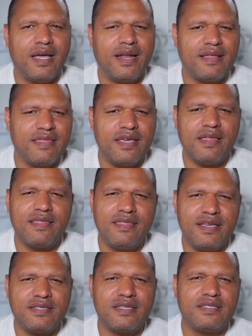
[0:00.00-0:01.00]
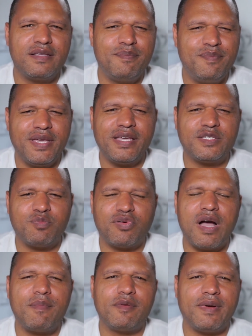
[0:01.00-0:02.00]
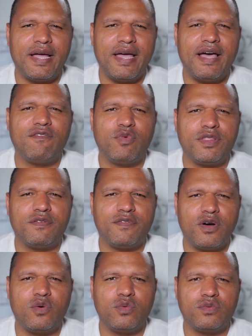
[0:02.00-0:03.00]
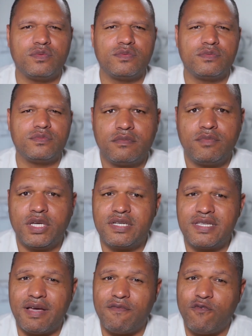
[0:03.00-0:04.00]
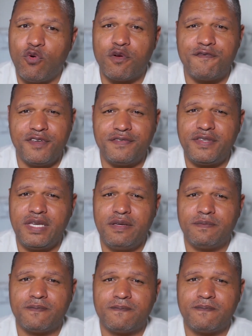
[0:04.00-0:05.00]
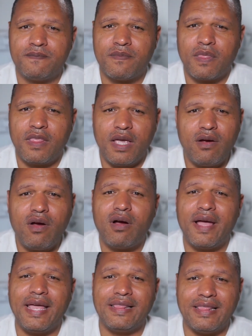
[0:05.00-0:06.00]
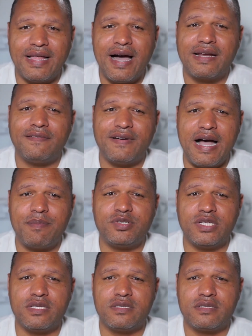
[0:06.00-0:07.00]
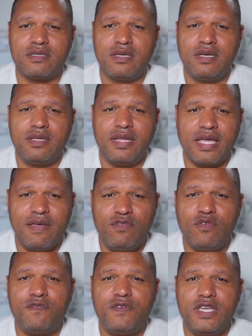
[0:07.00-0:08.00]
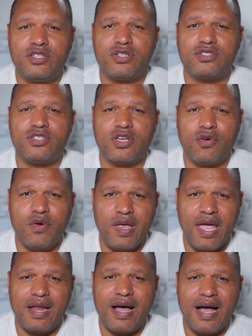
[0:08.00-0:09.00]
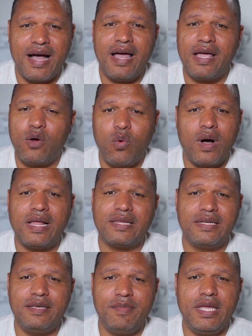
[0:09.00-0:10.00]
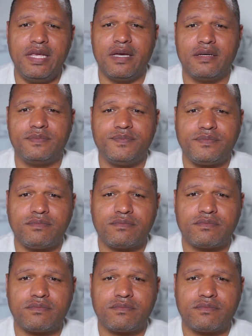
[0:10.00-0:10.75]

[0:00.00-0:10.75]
And I think this is the biggest problem I have with the phone, because at 450, there are a lot of options that give you features to create high quality media.